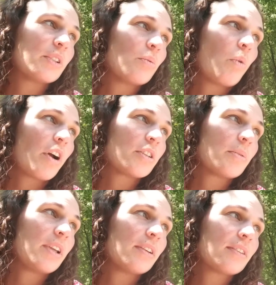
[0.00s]
and walked
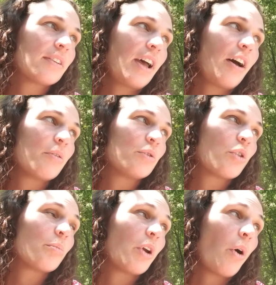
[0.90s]
me out and
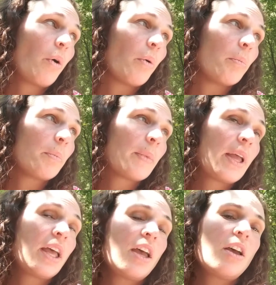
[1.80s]
drove me home,
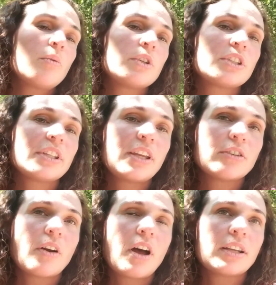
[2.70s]
which later
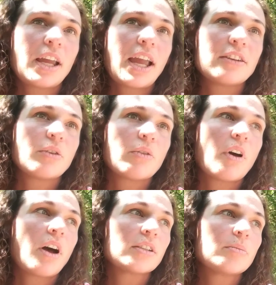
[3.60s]
on I had to go to the
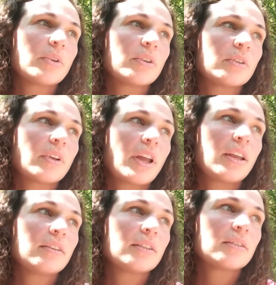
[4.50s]
hospital,
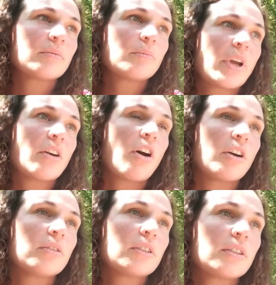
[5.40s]
and my
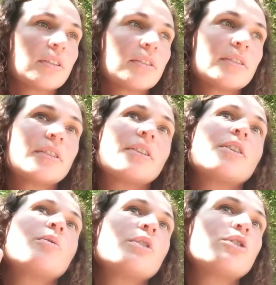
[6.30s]
heart
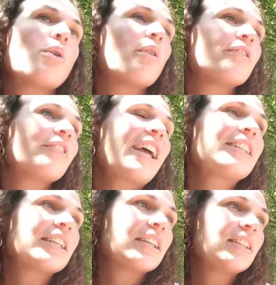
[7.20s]
was so
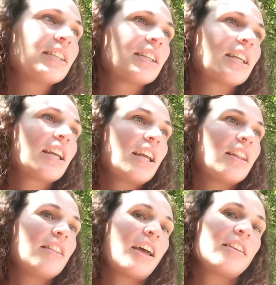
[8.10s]
affected
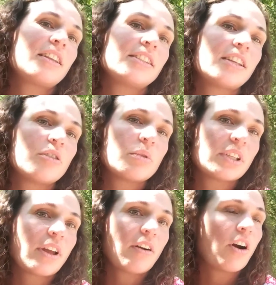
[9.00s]
that they said it was
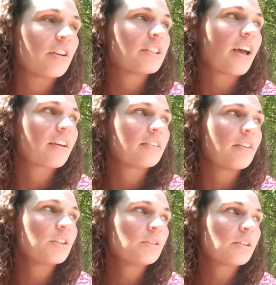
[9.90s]
at heart attack
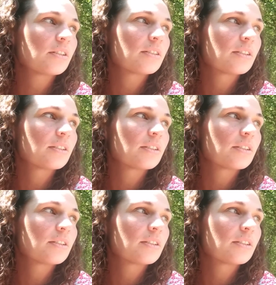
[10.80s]
levels.